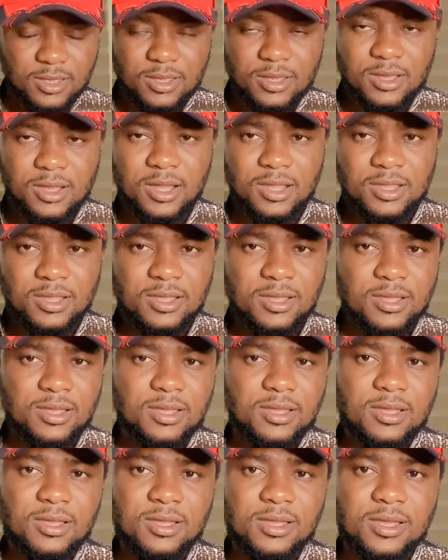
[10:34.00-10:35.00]
Huh?
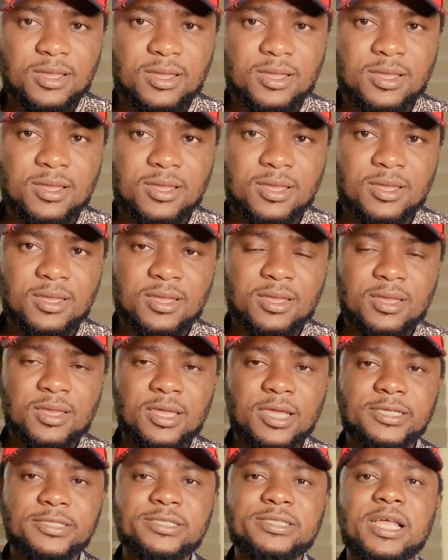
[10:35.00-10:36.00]

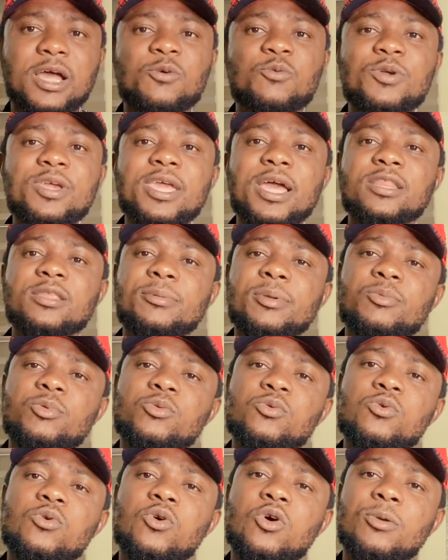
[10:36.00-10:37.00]
Is it that we are the people
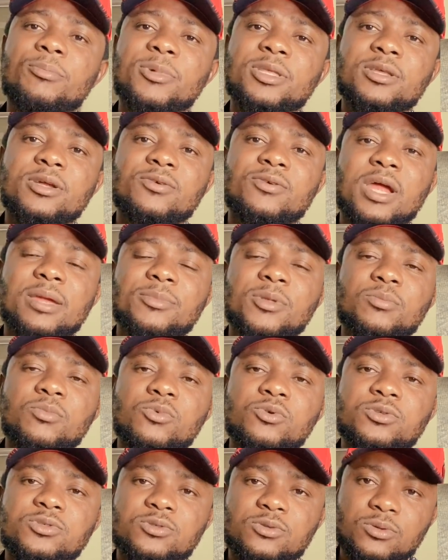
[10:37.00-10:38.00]
who commit the crime the
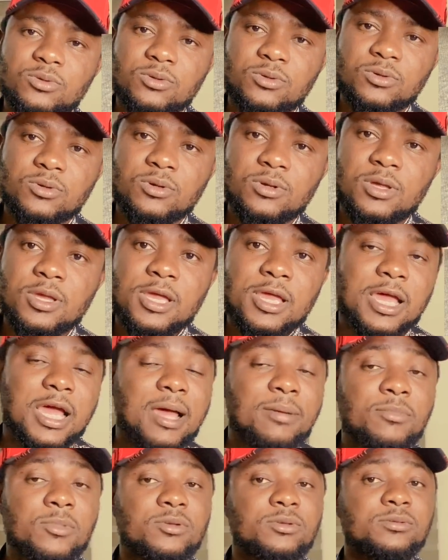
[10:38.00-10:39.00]
most?
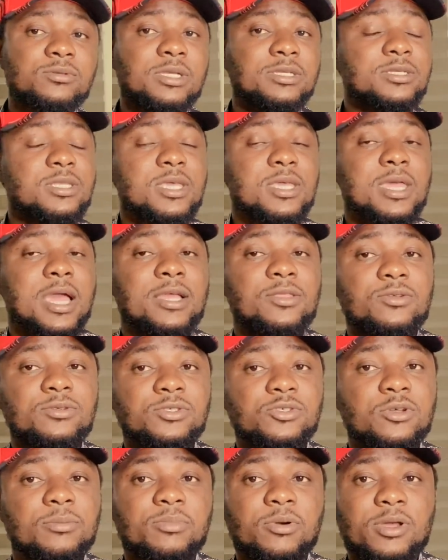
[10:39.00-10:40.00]
I'm not, see, I don't
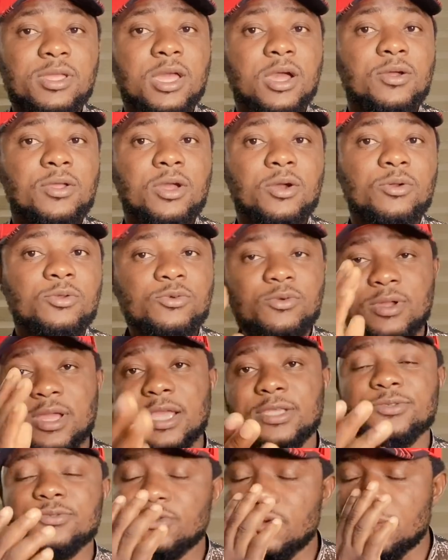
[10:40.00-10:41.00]
support Yao Yao. You
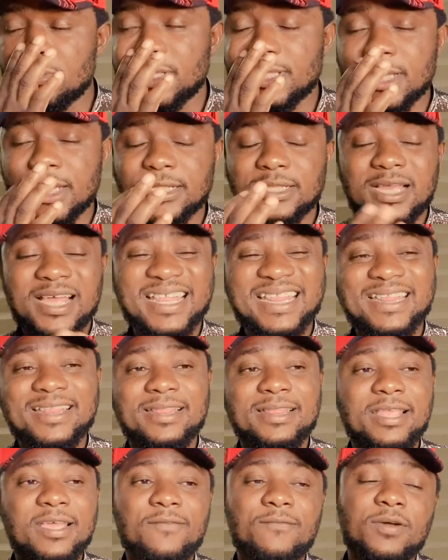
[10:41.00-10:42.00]
guys know me that I
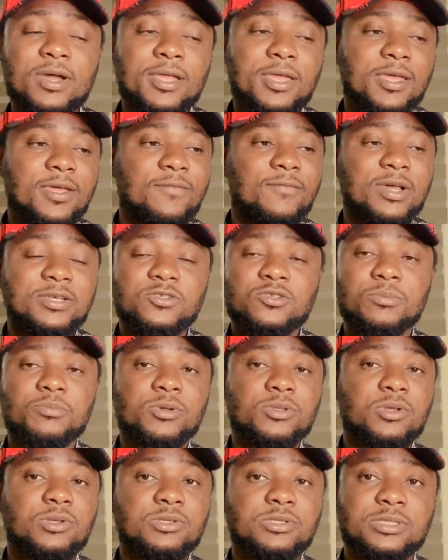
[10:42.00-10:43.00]
never ever
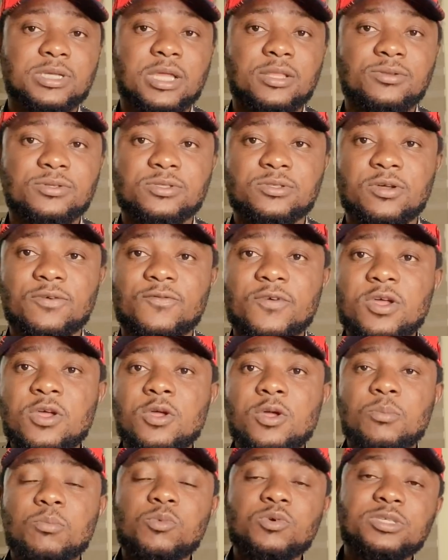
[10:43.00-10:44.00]
support all those kind of stuff.
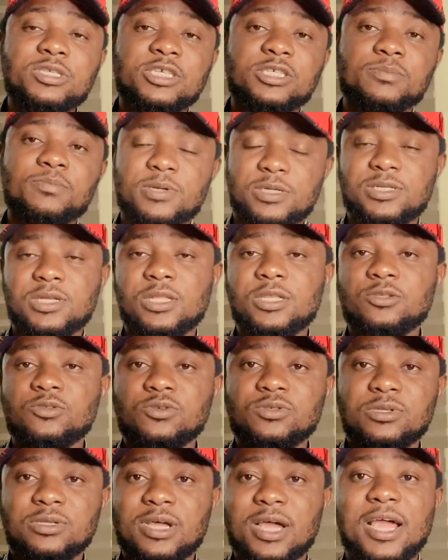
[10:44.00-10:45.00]
Most especially
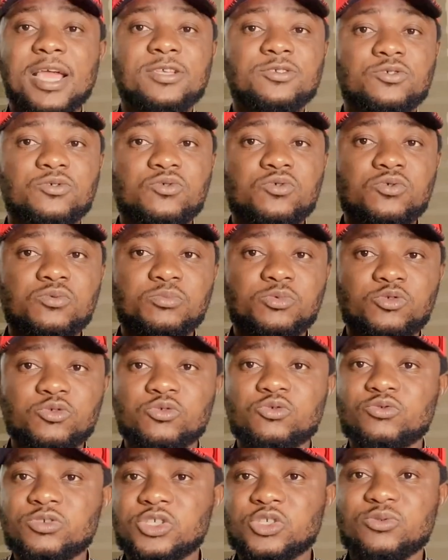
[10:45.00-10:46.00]
those guys who
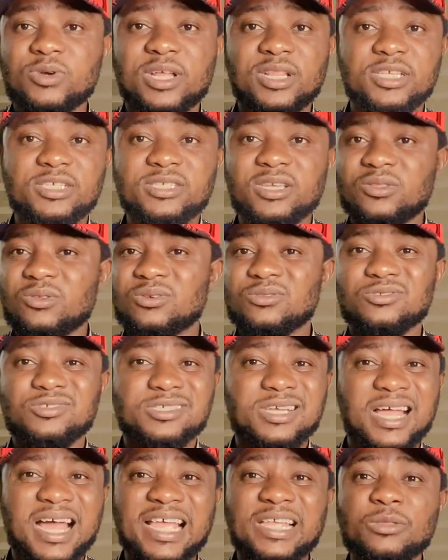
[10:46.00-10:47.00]
do rituals and all
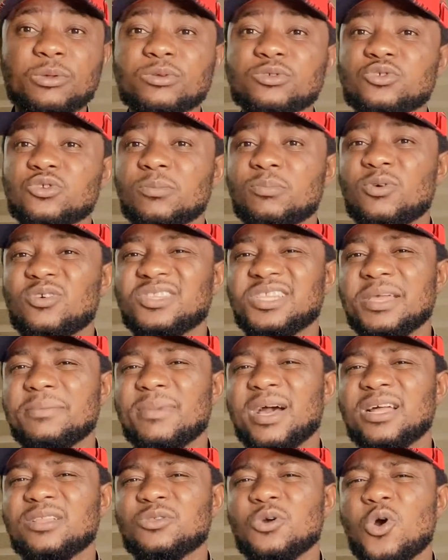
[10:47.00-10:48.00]
those, I don't support them
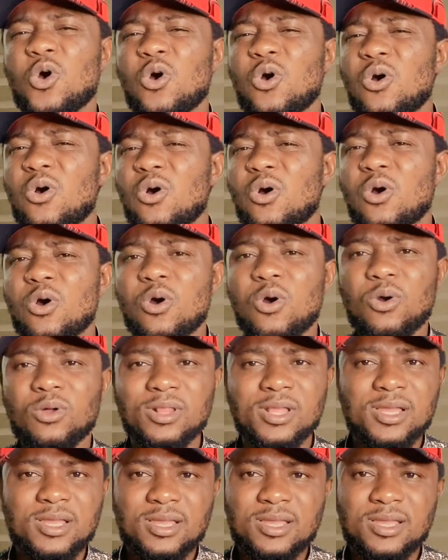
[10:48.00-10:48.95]
at all.